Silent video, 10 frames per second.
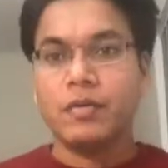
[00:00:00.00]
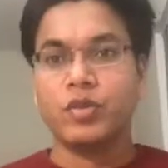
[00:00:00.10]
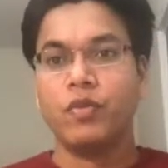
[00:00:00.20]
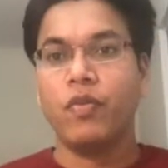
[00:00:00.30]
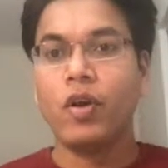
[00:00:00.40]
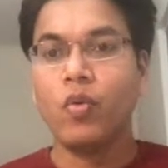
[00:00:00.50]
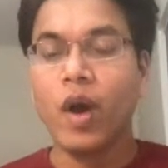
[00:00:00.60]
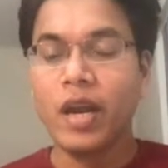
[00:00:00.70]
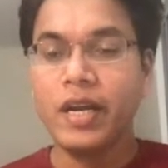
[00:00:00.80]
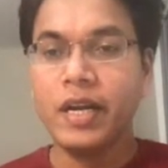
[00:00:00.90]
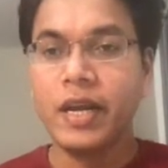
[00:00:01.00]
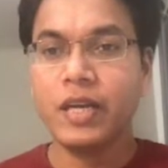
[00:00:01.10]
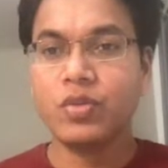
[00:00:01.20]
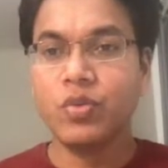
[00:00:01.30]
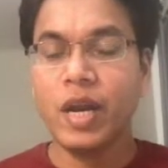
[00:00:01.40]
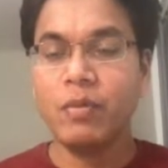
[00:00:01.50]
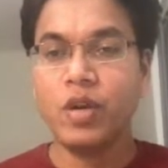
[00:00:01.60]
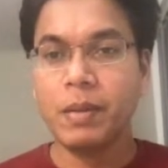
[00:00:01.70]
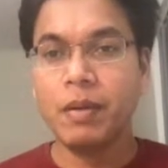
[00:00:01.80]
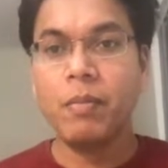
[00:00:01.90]
for one index we have to
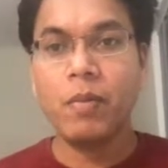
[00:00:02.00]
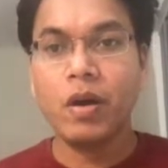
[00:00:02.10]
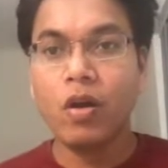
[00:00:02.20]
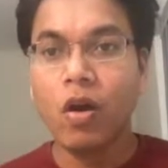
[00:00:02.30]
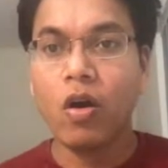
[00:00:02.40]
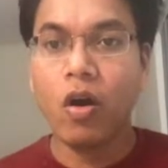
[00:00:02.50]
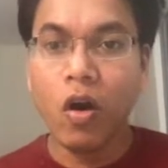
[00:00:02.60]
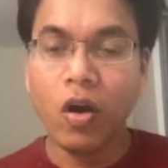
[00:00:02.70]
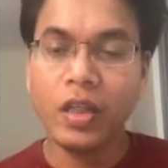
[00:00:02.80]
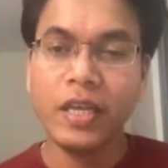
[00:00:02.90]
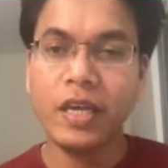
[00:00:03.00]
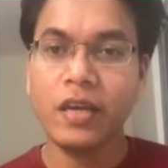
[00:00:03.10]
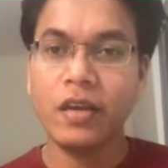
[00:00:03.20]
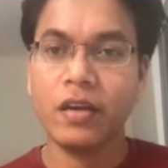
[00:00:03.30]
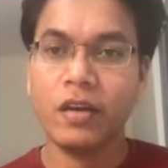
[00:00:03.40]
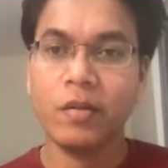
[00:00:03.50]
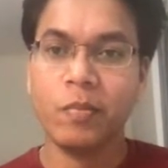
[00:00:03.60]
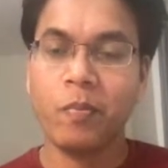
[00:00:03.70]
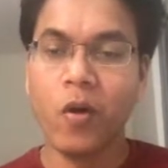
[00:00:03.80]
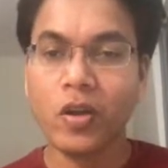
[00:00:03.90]
remember all the
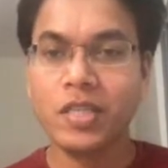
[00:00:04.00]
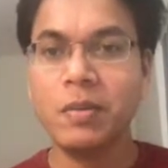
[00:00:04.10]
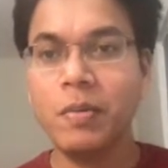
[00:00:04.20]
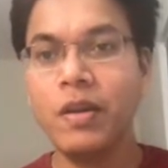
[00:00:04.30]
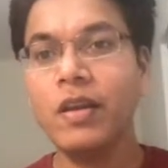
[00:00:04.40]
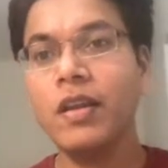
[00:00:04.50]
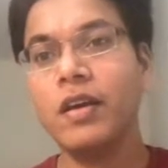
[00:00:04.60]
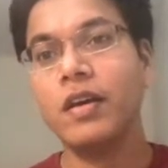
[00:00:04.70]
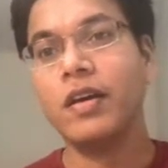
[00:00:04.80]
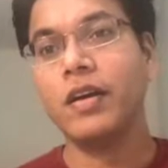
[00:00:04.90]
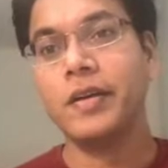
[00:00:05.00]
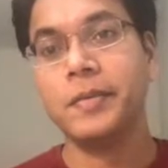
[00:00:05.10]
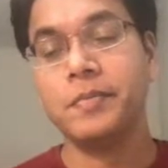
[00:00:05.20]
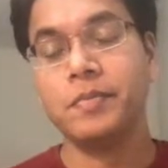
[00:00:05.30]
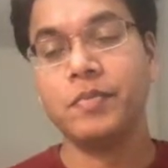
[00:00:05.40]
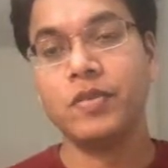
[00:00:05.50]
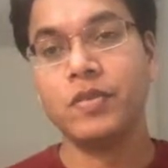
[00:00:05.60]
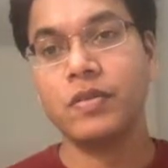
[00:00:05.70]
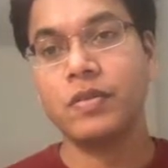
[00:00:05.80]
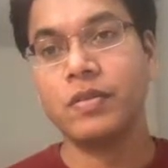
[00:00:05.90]
possible
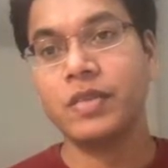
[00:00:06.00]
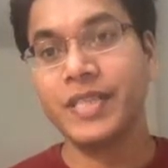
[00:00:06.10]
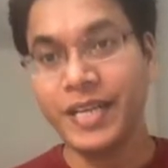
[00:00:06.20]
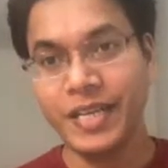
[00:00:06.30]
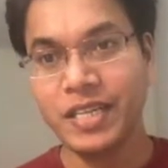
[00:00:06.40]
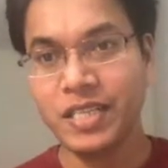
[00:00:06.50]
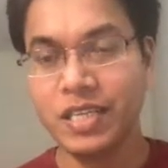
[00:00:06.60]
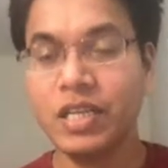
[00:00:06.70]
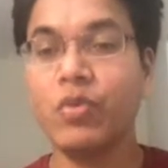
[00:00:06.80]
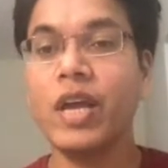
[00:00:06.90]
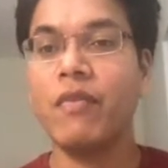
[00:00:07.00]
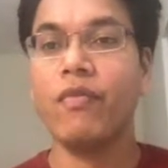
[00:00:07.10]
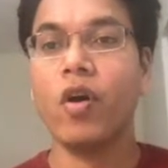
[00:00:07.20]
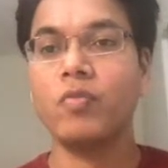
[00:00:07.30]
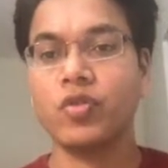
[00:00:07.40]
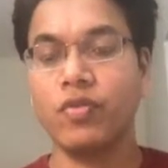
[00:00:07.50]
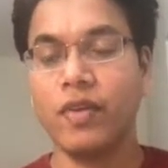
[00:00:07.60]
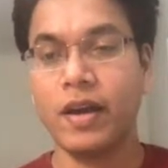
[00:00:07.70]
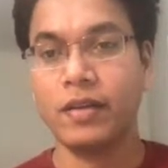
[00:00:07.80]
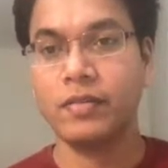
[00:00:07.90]
sentences that we have formed so far.